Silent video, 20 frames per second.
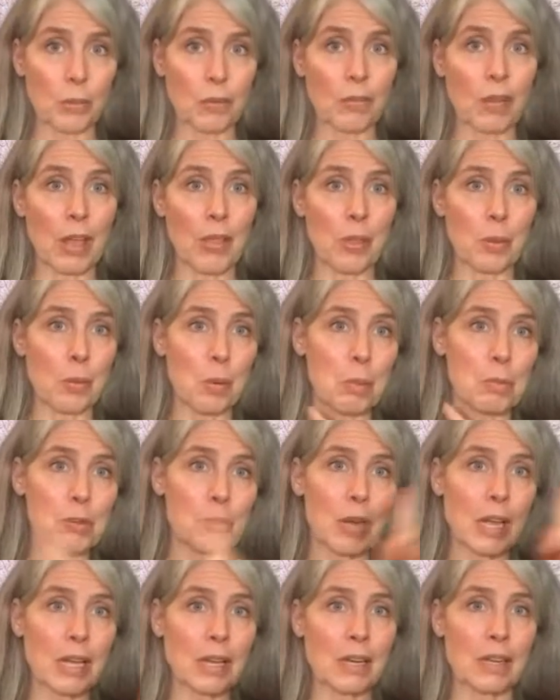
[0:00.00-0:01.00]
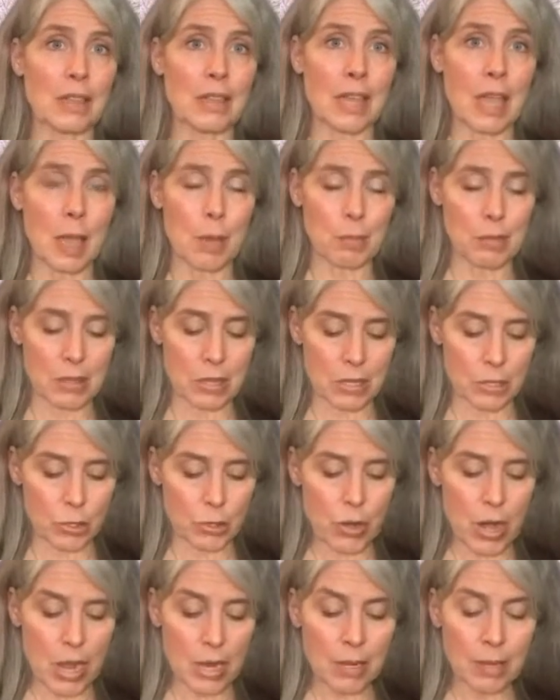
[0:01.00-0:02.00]
We've got the Wind Dragon and the Amethyst
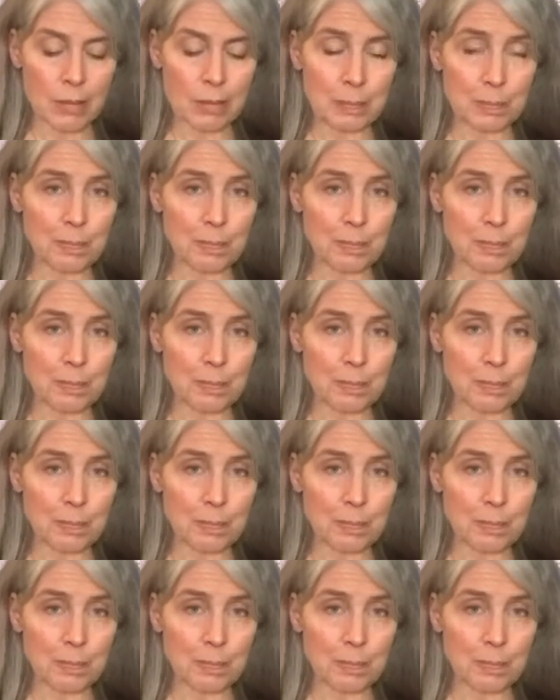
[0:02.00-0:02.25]
Dragon.